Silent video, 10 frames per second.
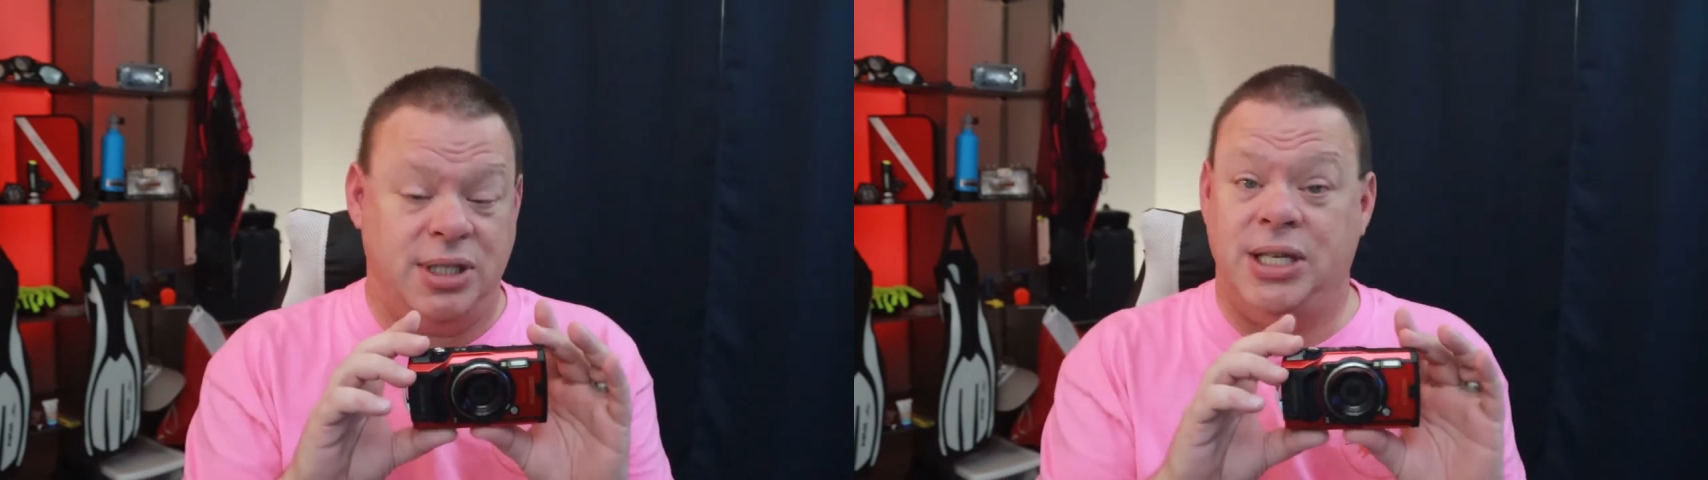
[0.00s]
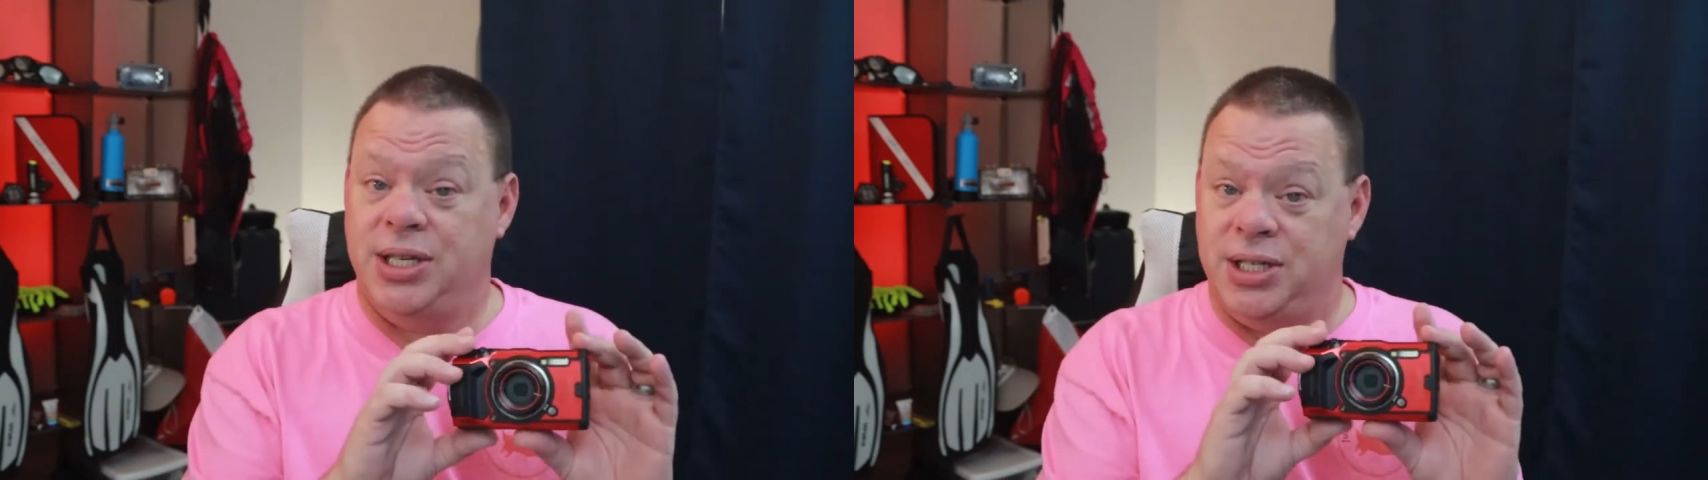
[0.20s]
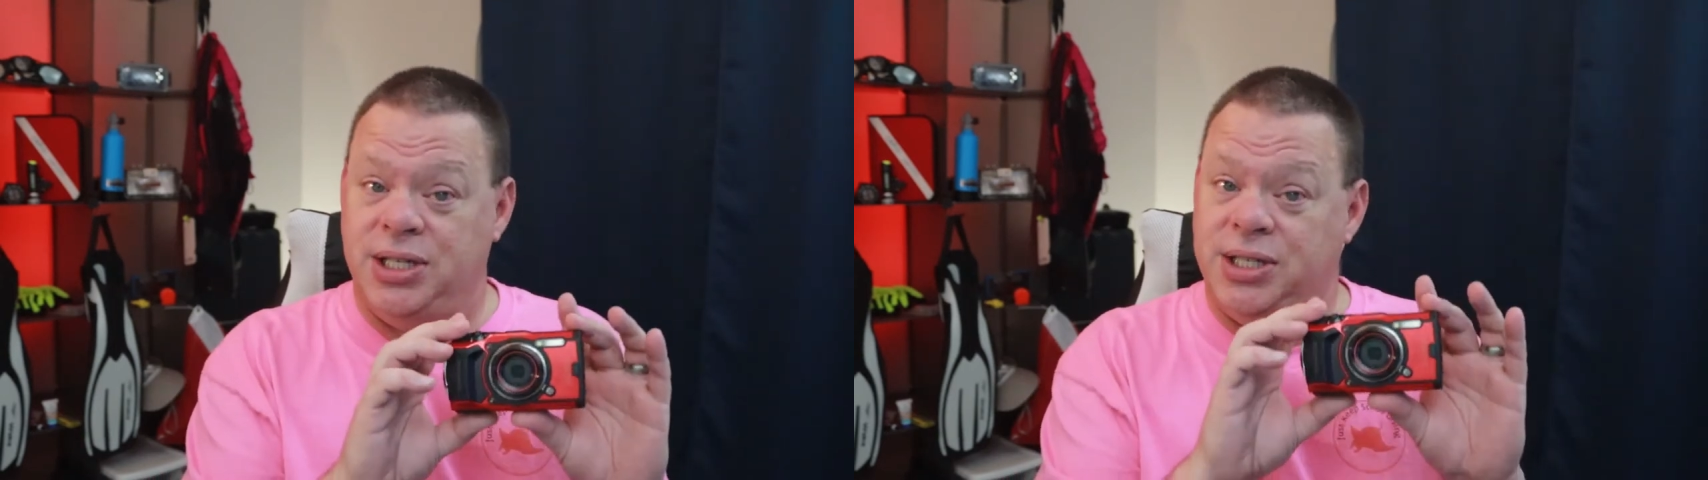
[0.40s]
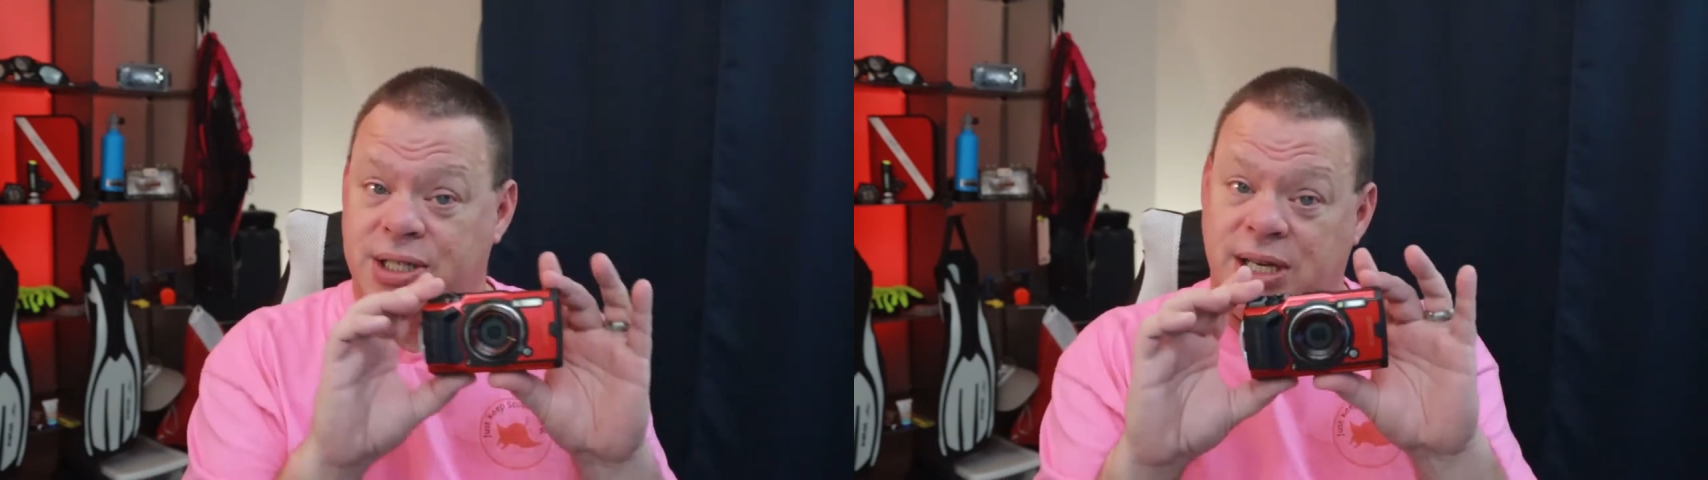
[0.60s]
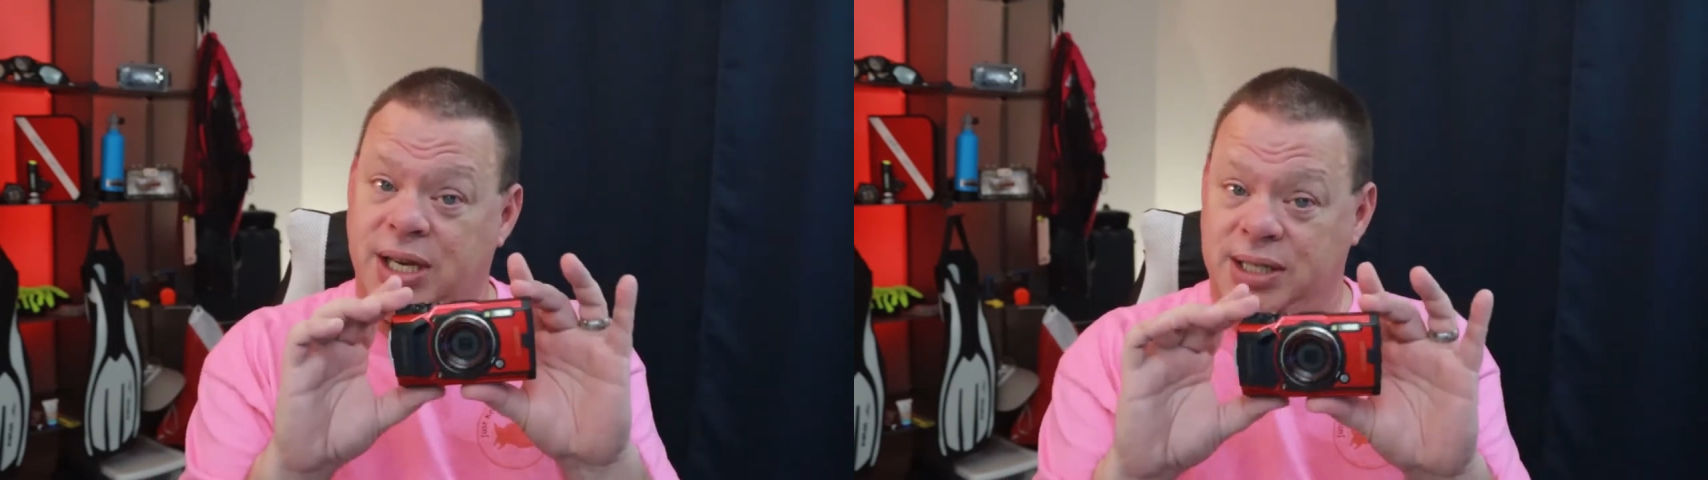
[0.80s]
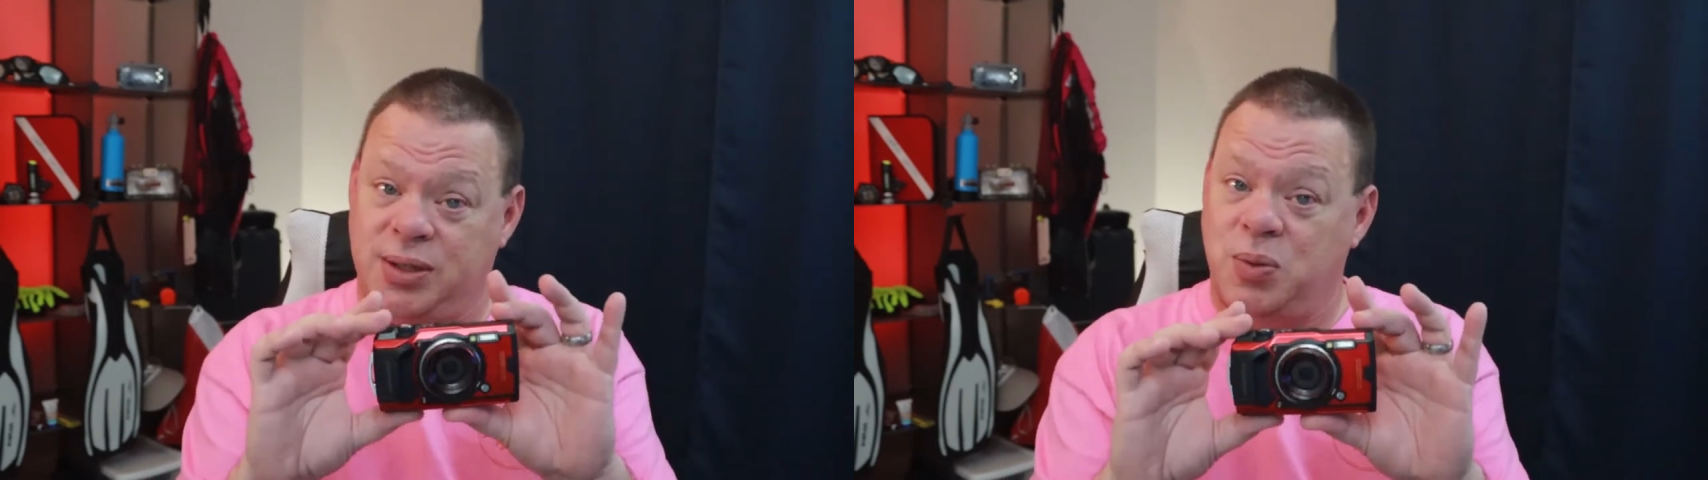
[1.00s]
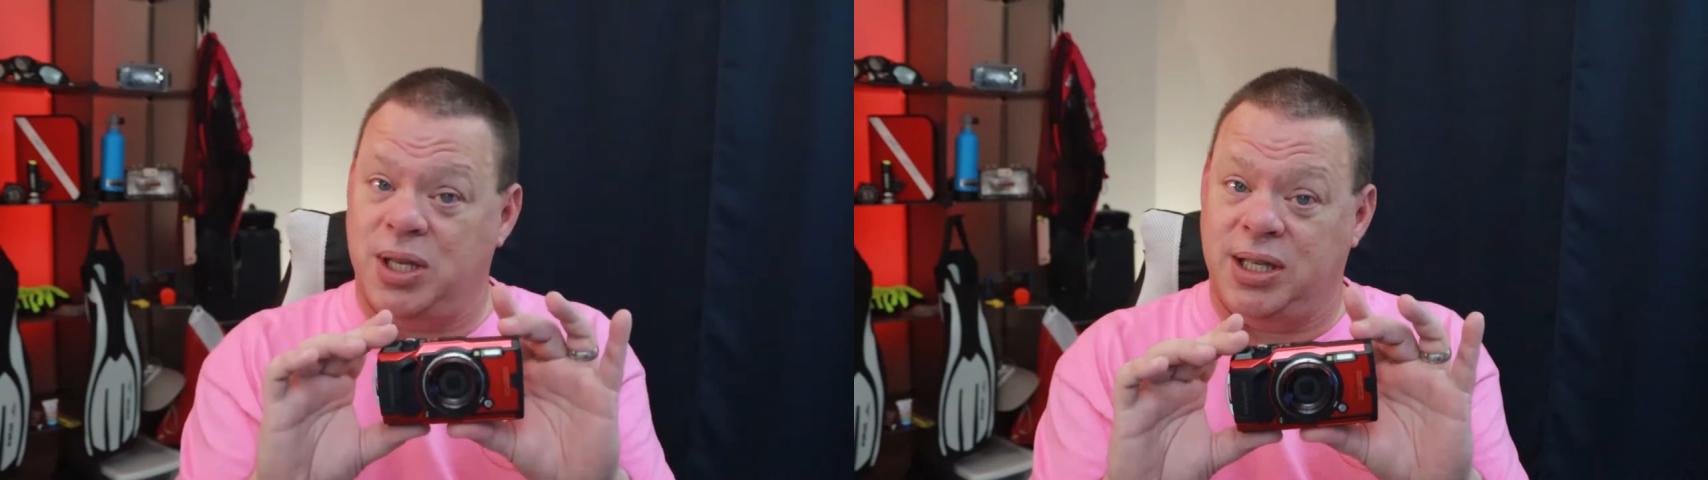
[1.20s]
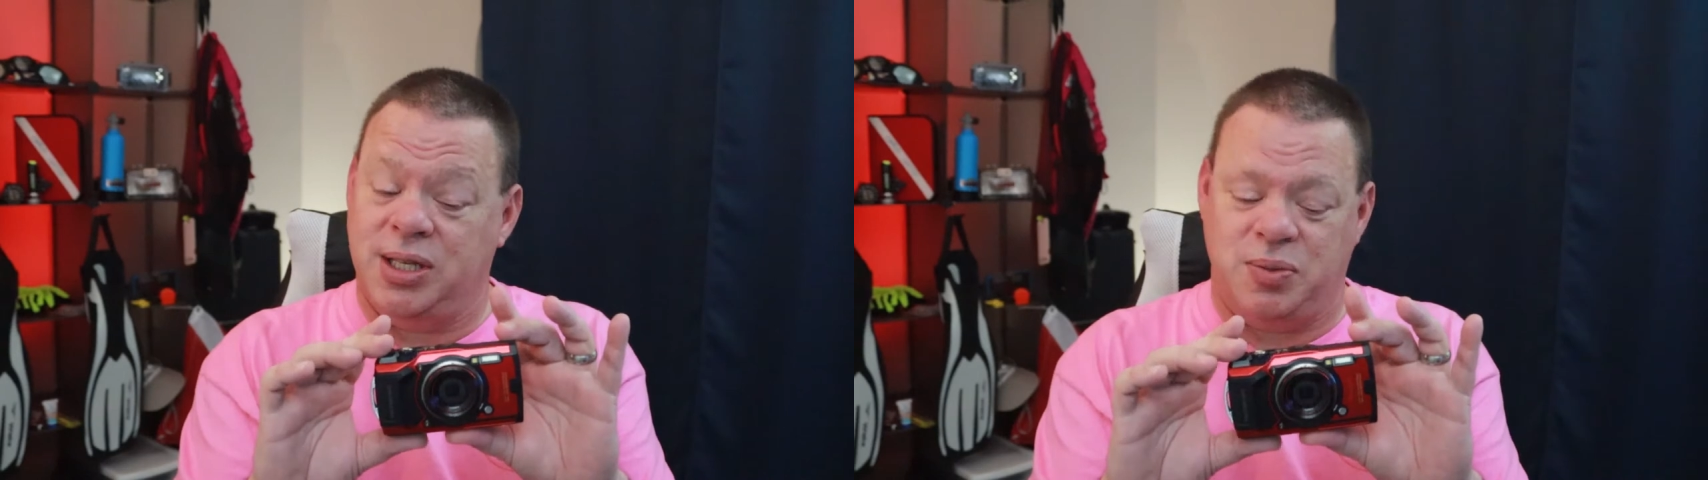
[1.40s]
TG-6 is
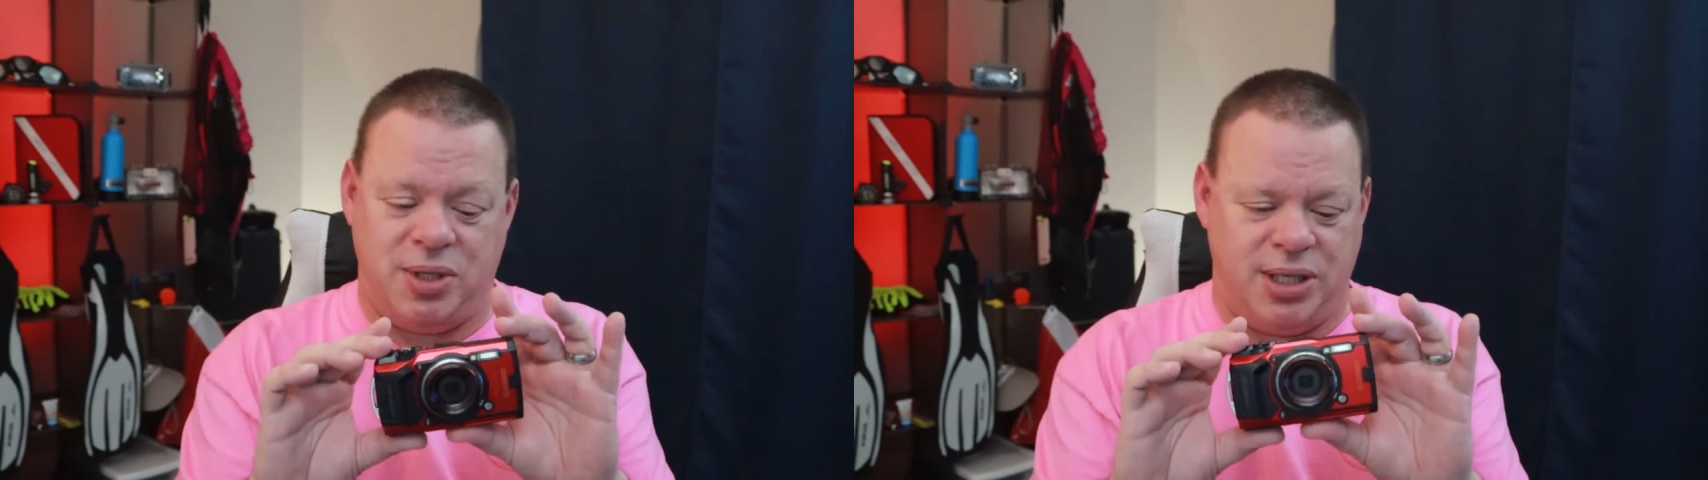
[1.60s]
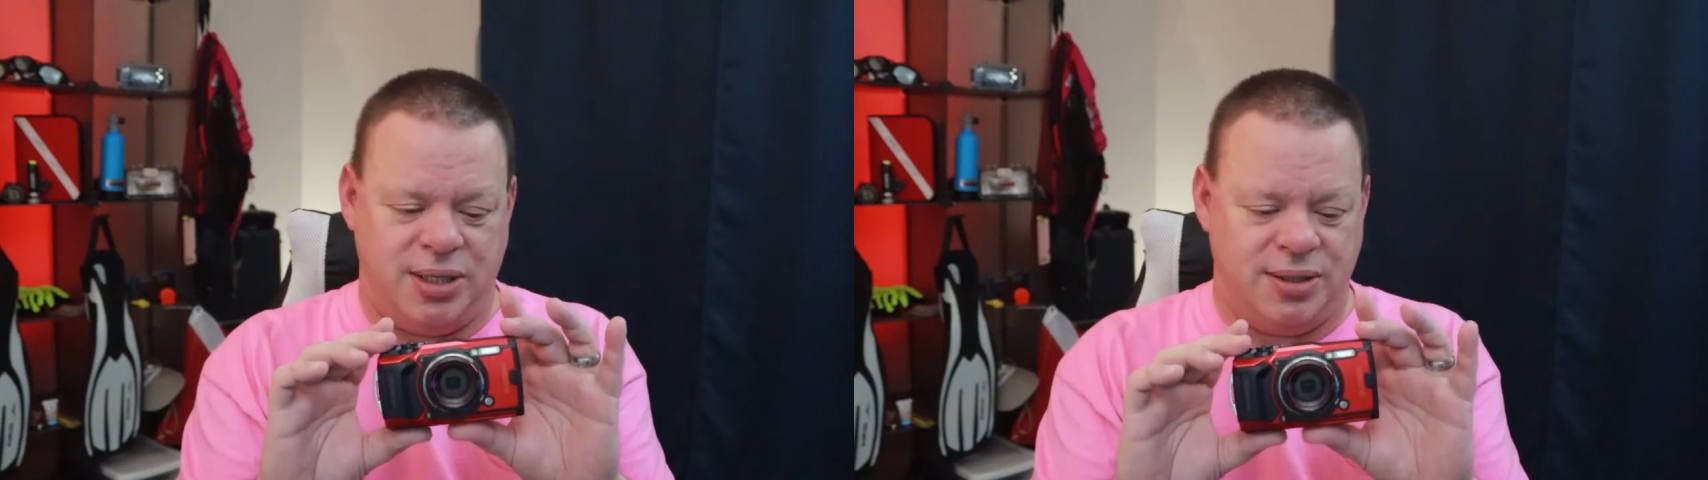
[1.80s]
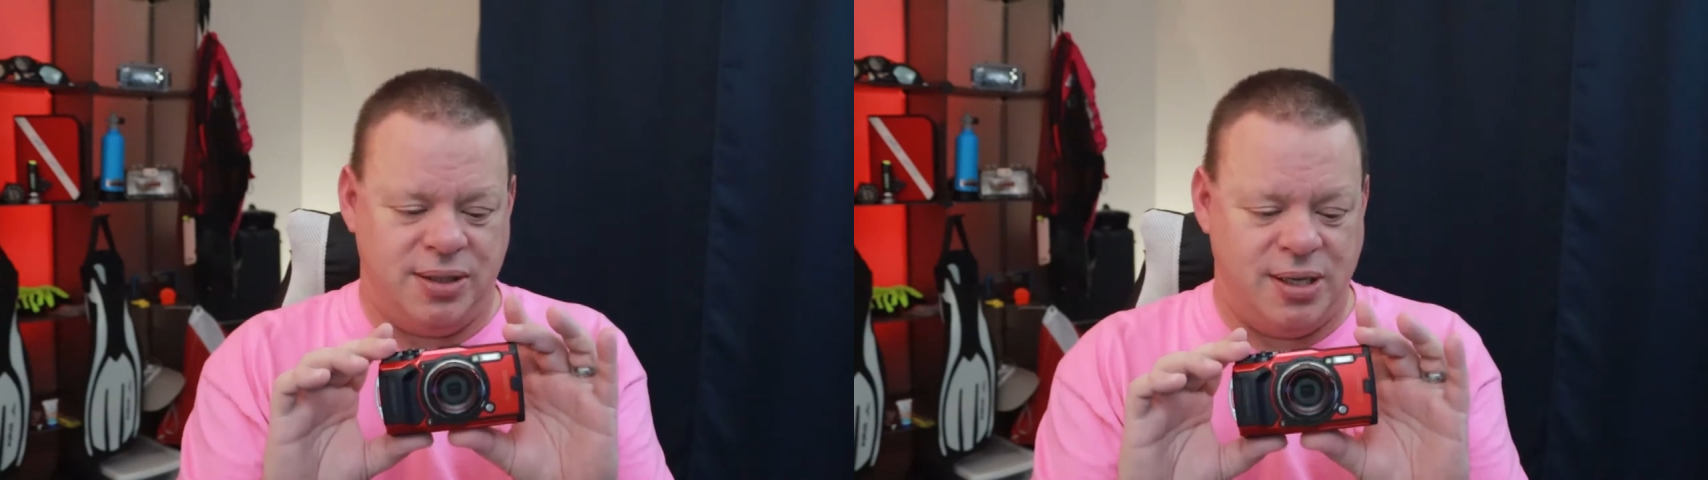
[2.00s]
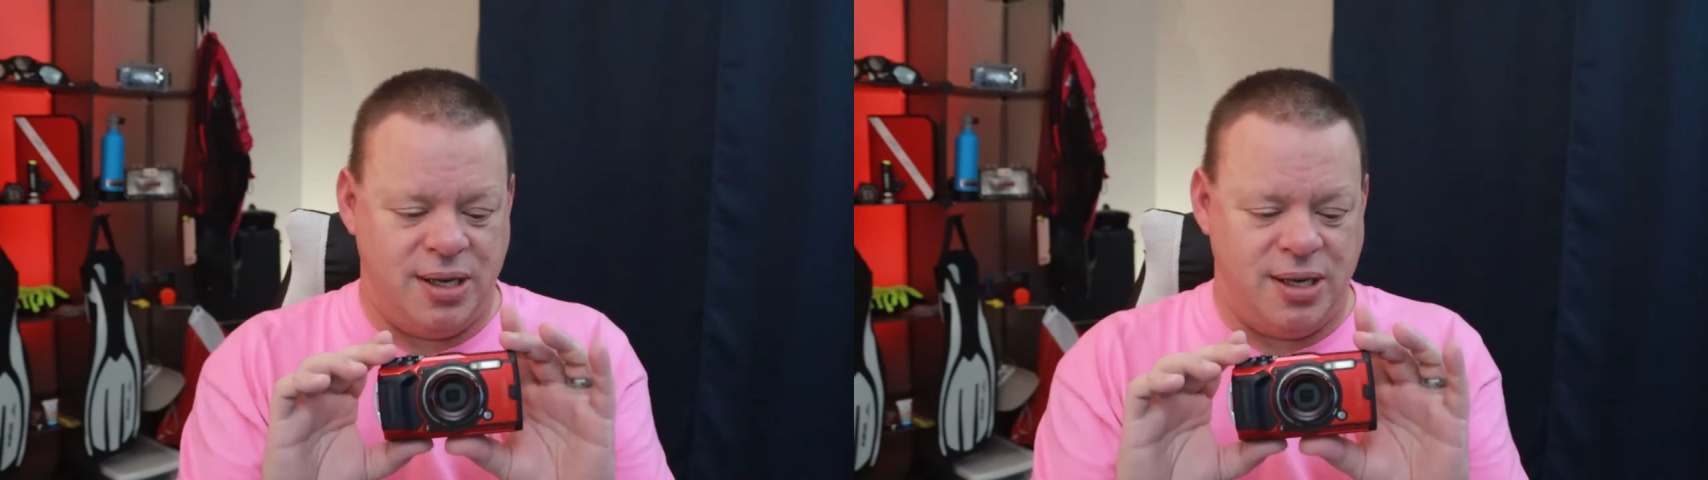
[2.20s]
what this one is,